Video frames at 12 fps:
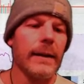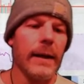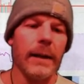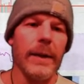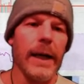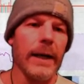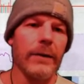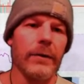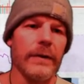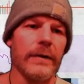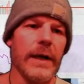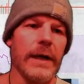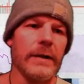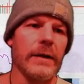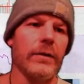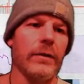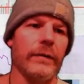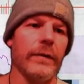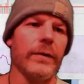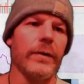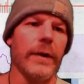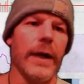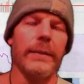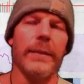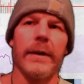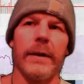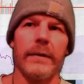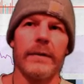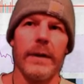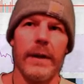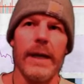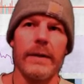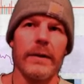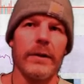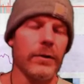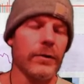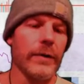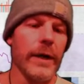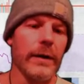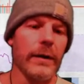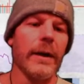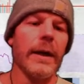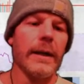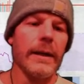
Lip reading: I'm not criticizing you if you do that because as a new trader,